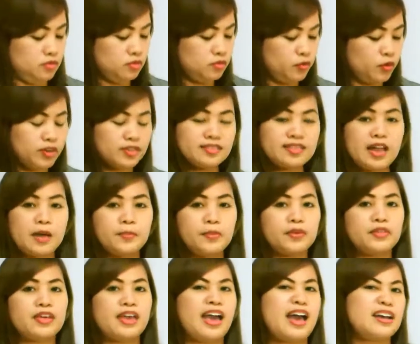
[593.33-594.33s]
For
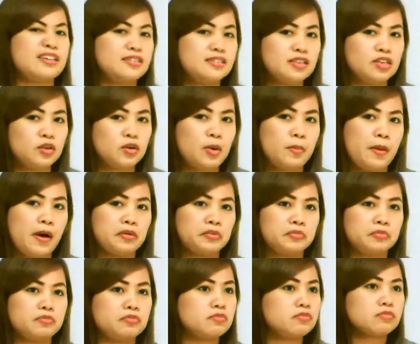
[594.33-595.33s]
example, they ask you
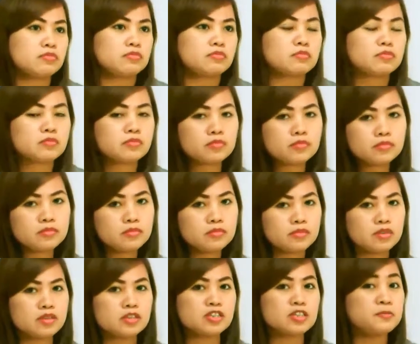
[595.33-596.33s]
about
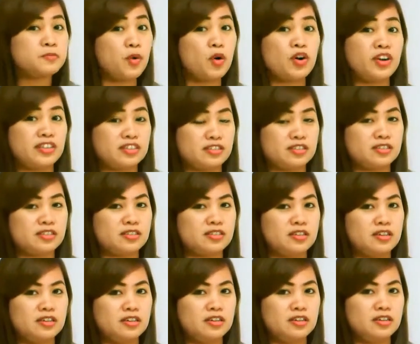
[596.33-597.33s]

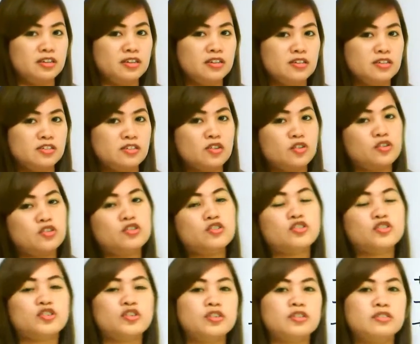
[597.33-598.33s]
sports. So you
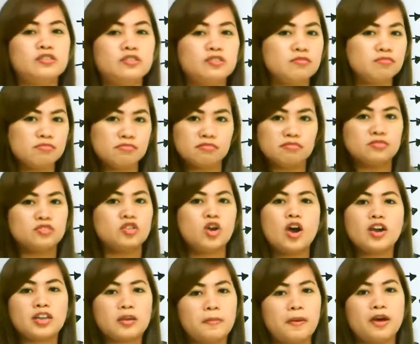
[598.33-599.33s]
should
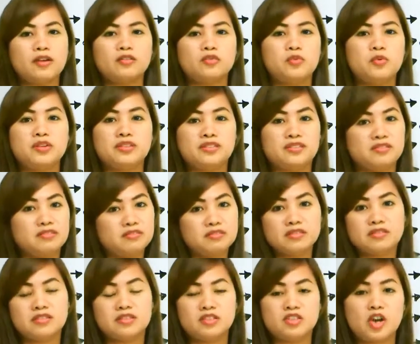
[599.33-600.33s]
talk about what
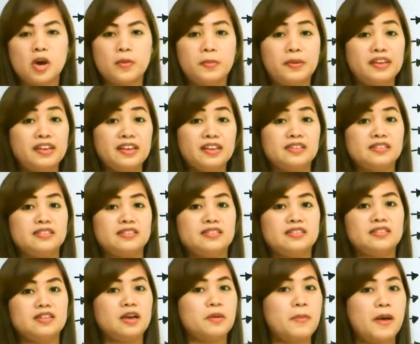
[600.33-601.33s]
the topic is
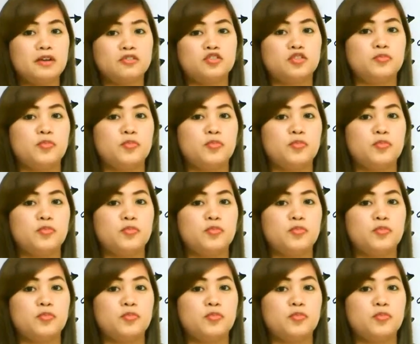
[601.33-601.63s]
about